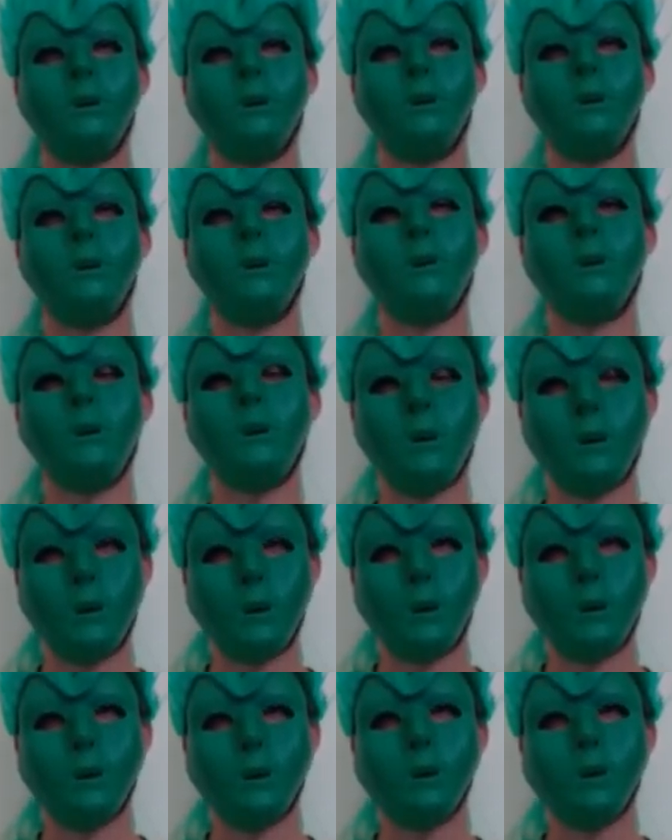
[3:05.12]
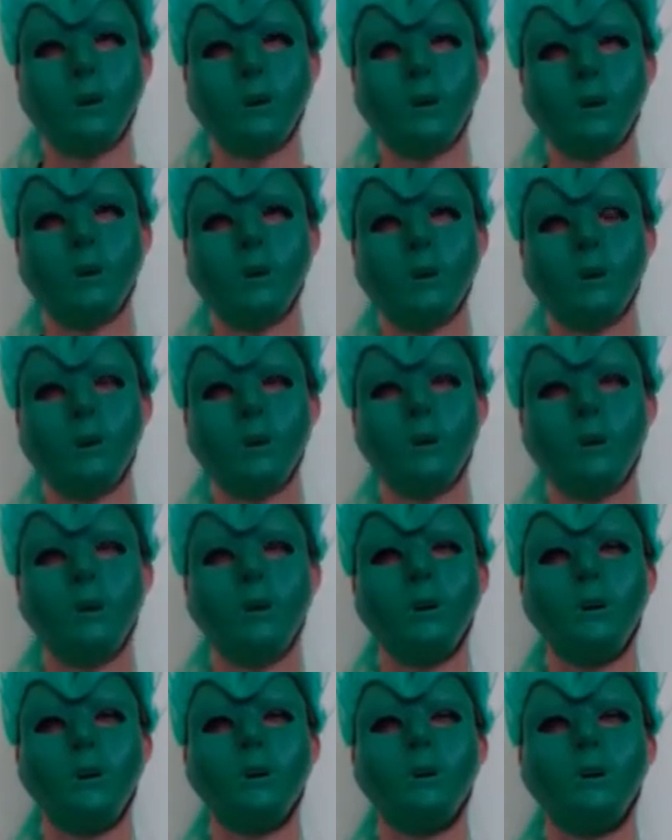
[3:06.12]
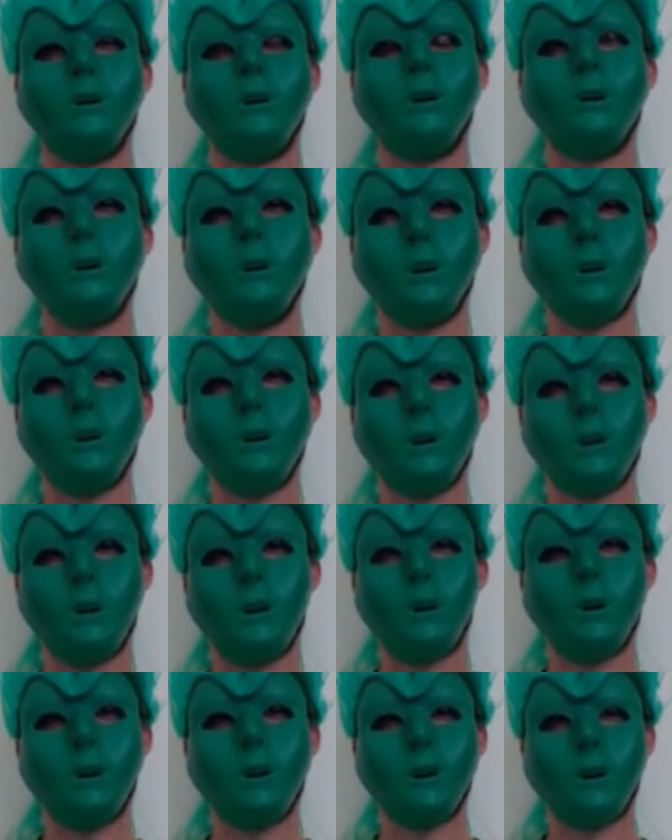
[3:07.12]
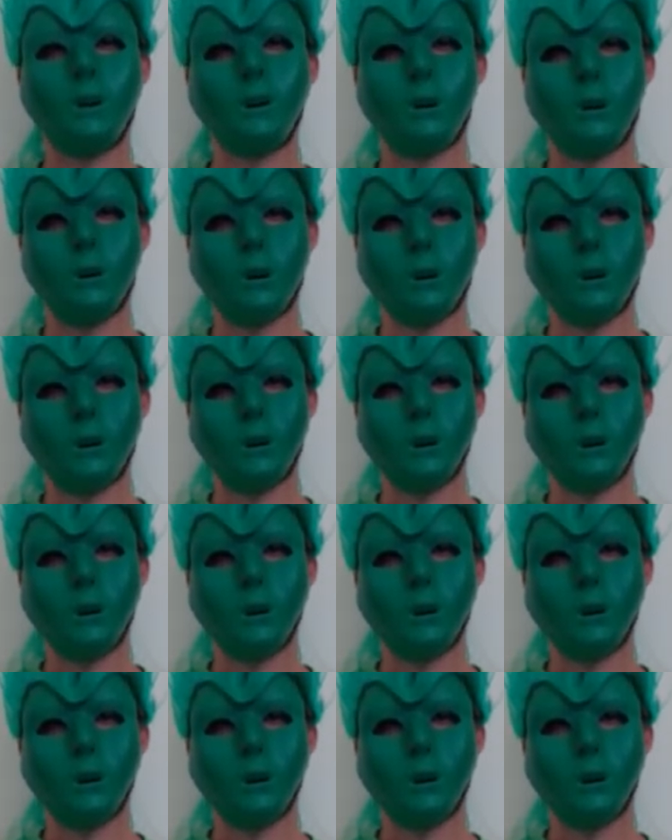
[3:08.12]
about being a webcam model